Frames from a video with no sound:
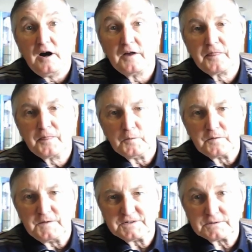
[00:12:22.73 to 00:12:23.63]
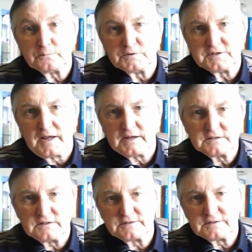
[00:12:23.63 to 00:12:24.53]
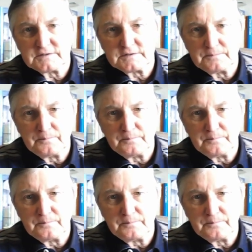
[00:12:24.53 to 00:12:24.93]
I thought this was excellent.